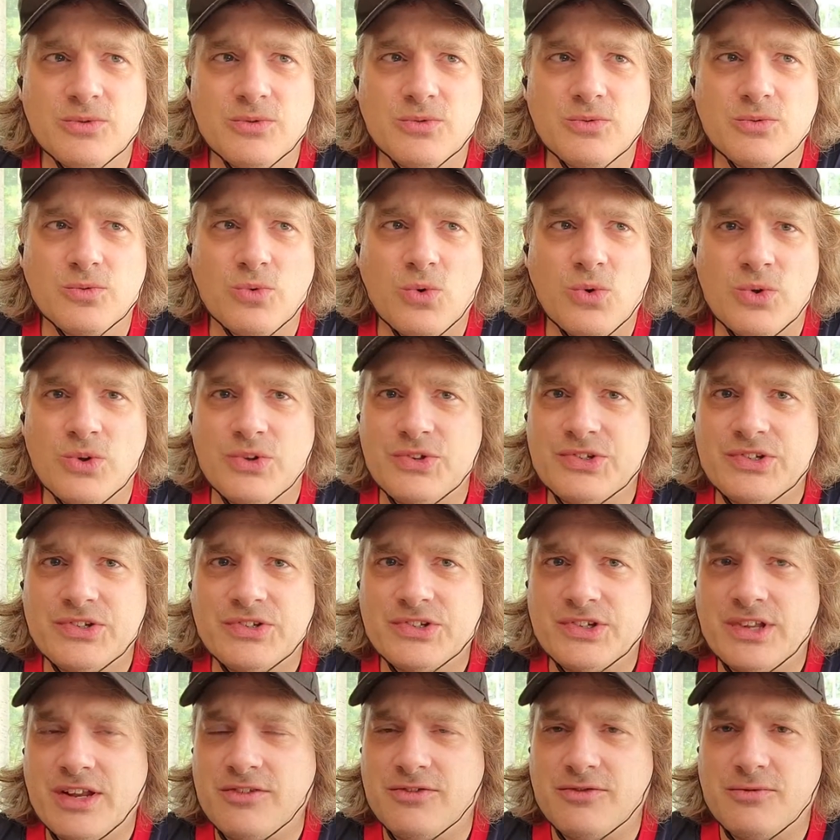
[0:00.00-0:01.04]
rolls
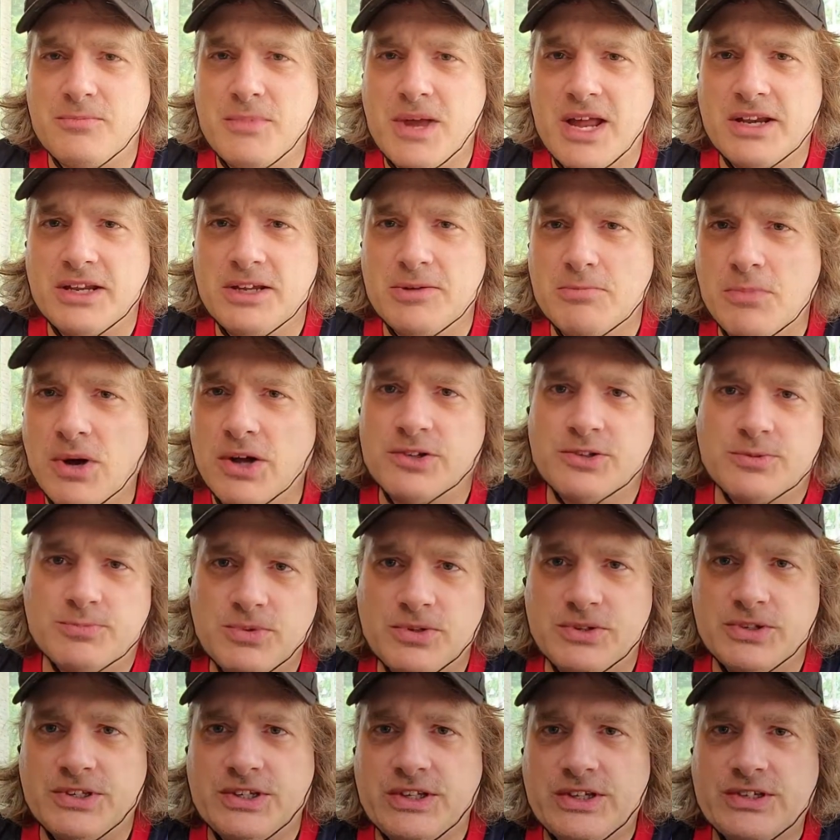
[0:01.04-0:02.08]
instead of many
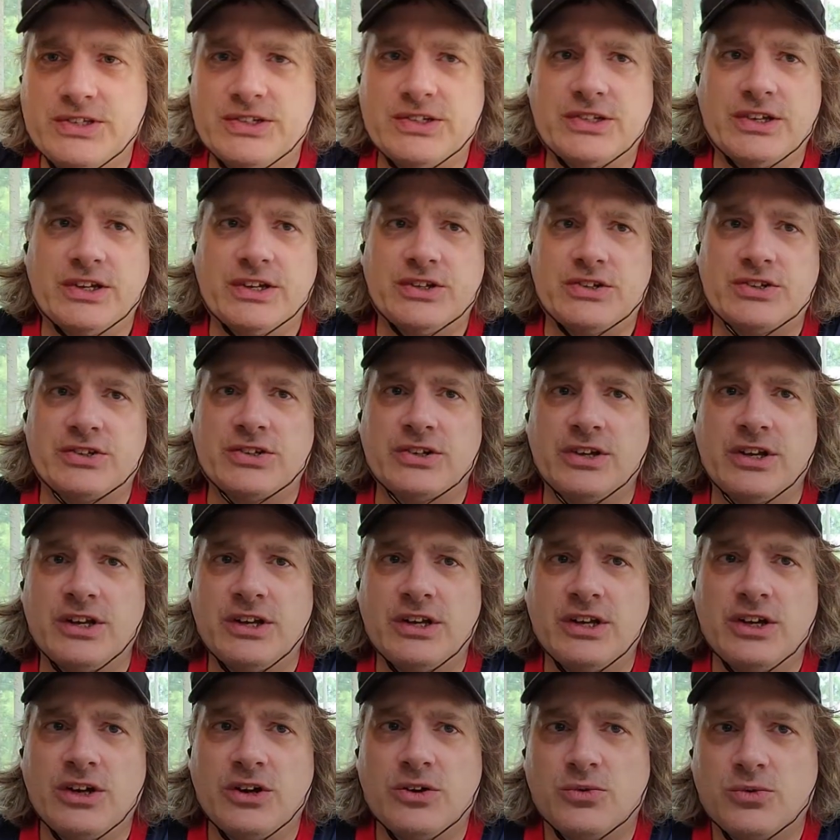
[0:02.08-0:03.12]
multiple D6
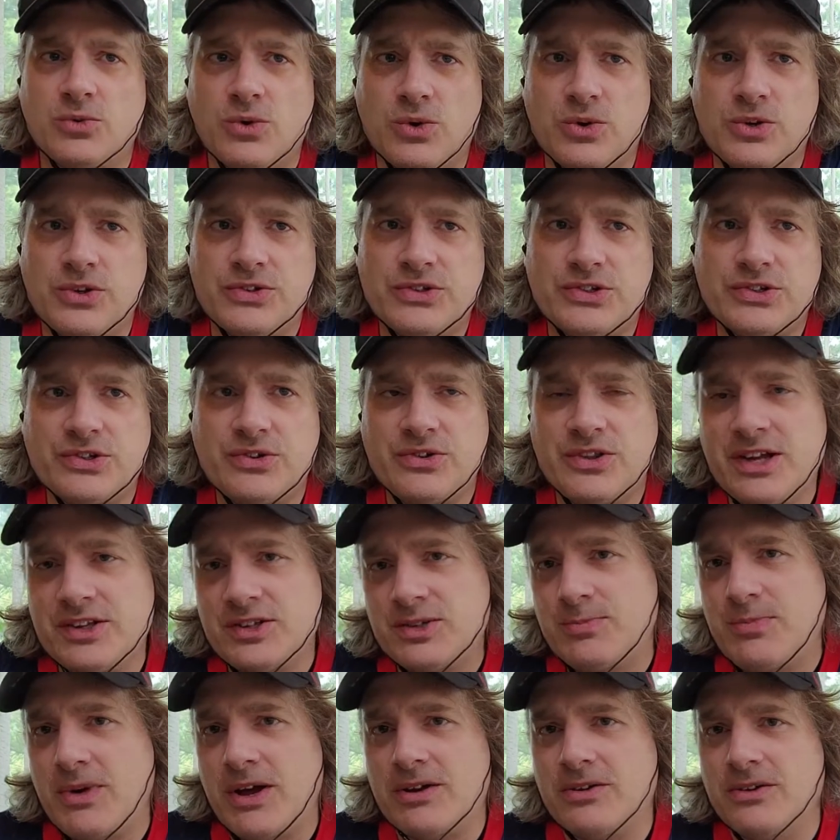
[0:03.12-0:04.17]
rolls, so that's
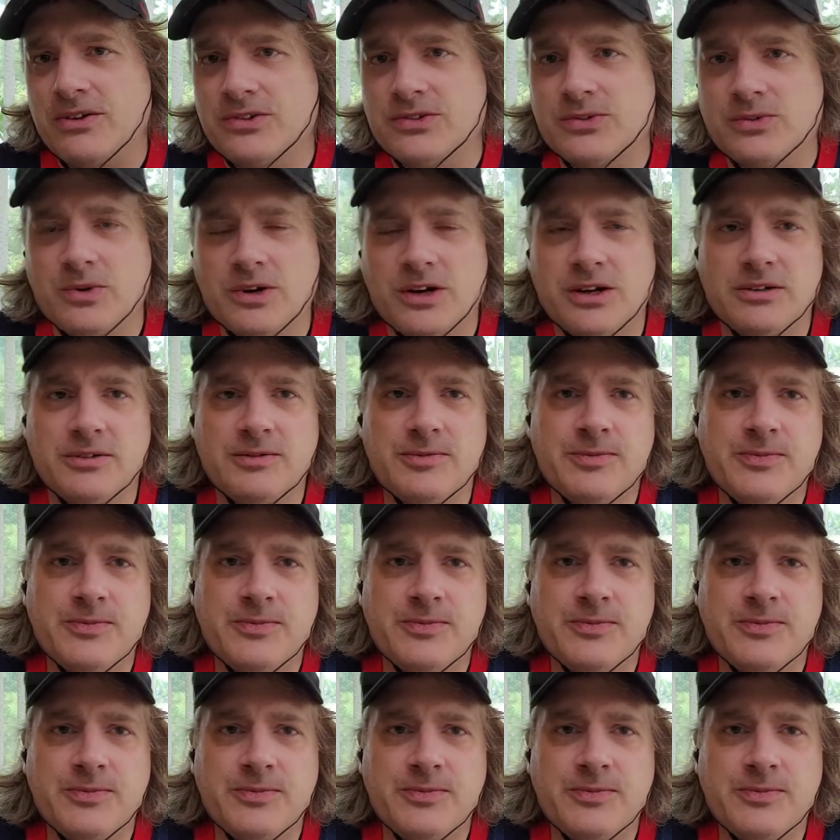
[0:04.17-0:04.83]
better as well.